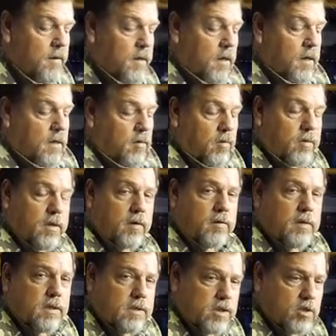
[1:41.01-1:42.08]
Although
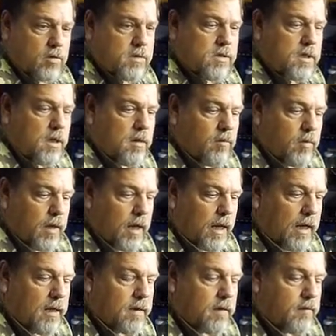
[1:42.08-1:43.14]
the shot string were
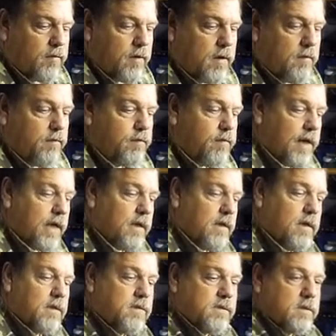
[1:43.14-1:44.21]
relatively flat,
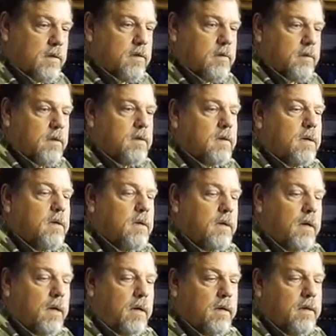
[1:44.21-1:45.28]
it started
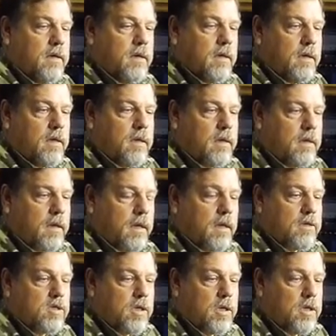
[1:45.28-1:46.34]
high and
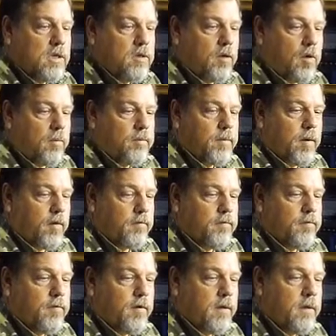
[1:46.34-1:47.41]
gradually dropped
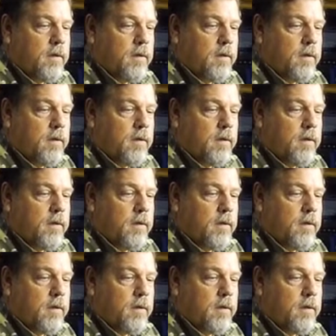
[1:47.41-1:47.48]
off.